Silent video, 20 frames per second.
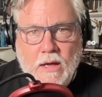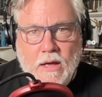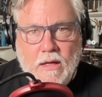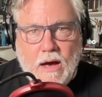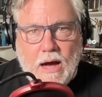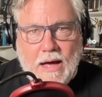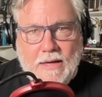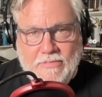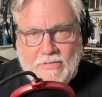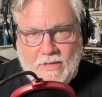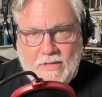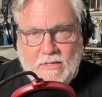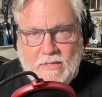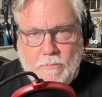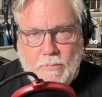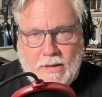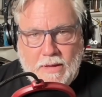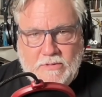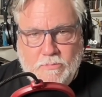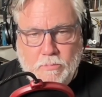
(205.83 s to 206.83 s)
I think the
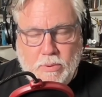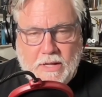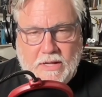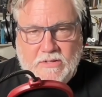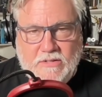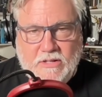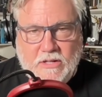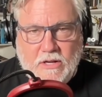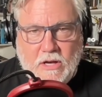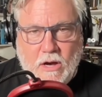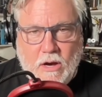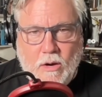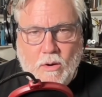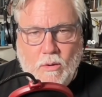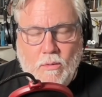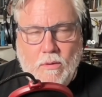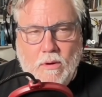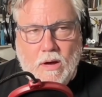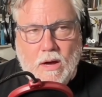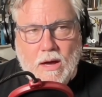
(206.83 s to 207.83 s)
best place to
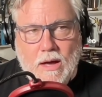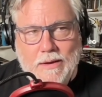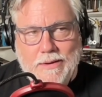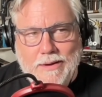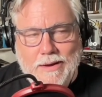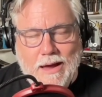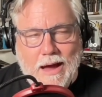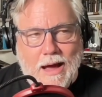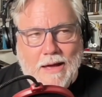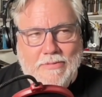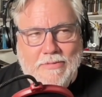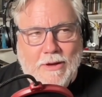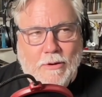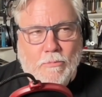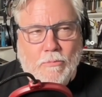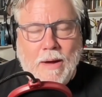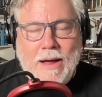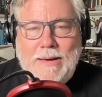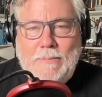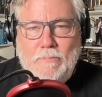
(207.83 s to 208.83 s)
go, there
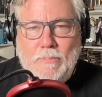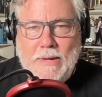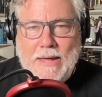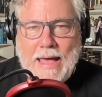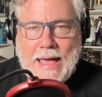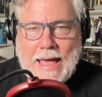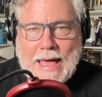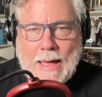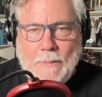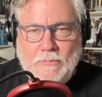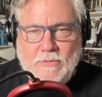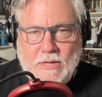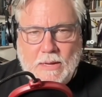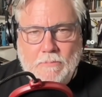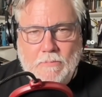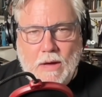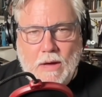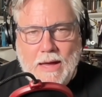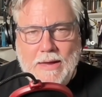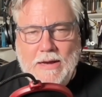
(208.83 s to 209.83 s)
might be apps.
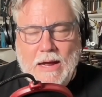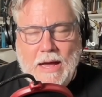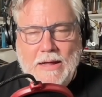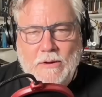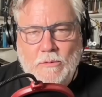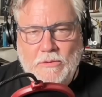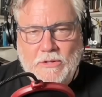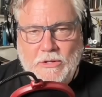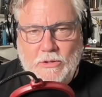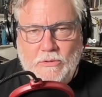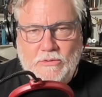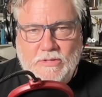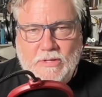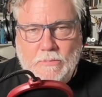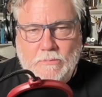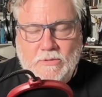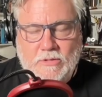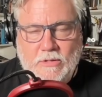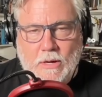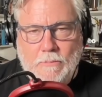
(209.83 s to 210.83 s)
I don't use
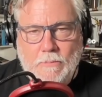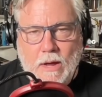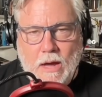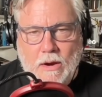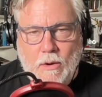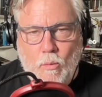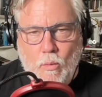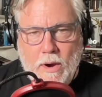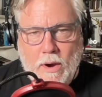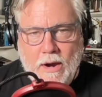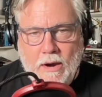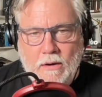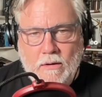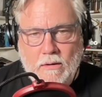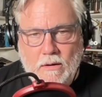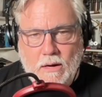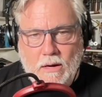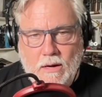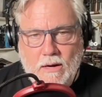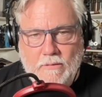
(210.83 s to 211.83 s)
them, so I'm not aware
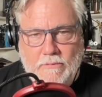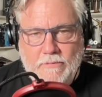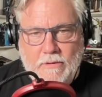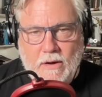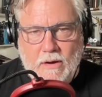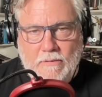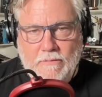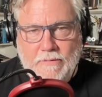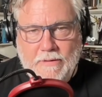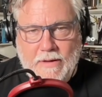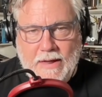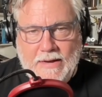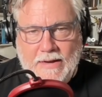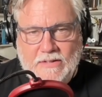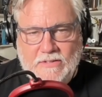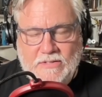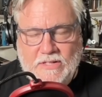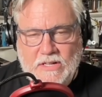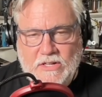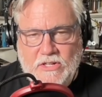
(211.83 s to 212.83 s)
of any
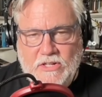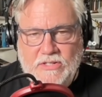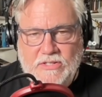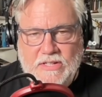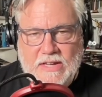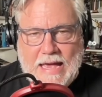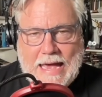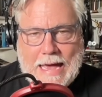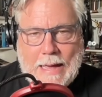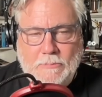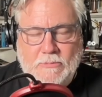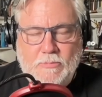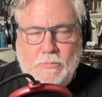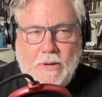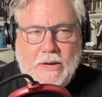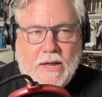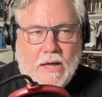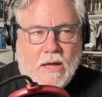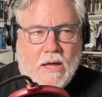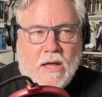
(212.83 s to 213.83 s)
CGC apps.
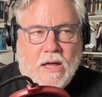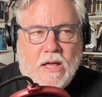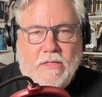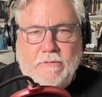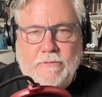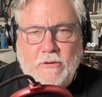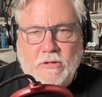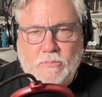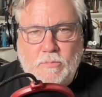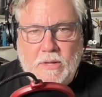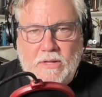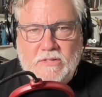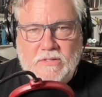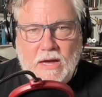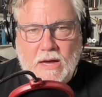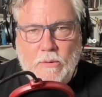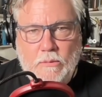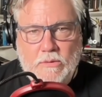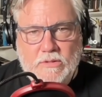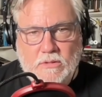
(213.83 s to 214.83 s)
But the first place
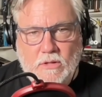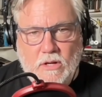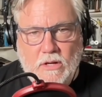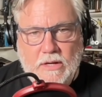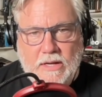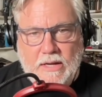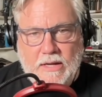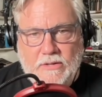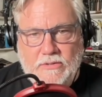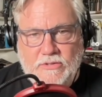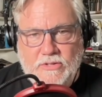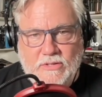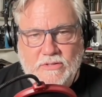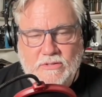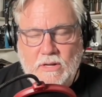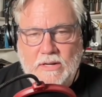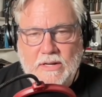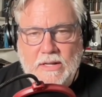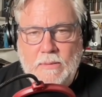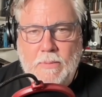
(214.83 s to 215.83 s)
I always look is just
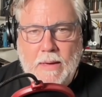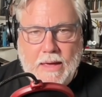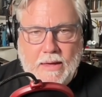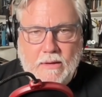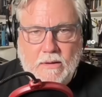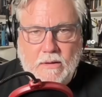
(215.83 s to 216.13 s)
on eBay